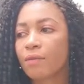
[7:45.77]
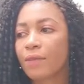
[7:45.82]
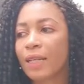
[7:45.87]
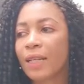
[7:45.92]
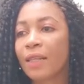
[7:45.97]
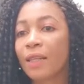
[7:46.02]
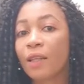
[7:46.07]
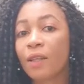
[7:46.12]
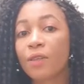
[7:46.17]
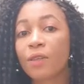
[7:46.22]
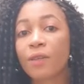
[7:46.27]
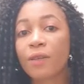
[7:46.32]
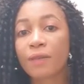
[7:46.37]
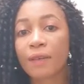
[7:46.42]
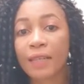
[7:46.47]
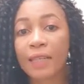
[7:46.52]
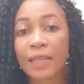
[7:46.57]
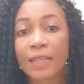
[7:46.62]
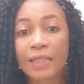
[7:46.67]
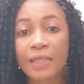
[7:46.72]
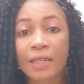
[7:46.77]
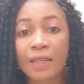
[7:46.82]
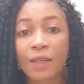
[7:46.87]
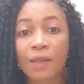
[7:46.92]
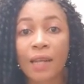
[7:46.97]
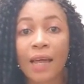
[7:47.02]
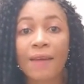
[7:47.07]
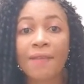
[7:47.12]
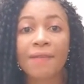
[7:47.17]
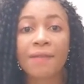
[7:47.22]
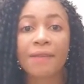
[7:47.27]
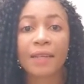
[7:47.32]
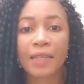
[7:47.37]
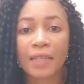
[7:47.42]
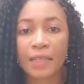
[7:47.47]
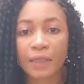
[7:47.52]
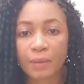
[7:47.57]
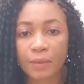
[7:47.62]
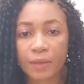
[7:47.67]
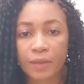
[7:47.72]
a lot of fathers are not
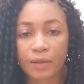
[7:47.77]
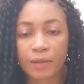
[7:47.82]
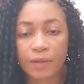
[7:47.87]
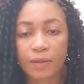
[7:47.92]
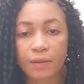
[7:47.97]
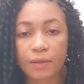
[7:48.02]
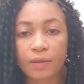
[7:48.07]
available.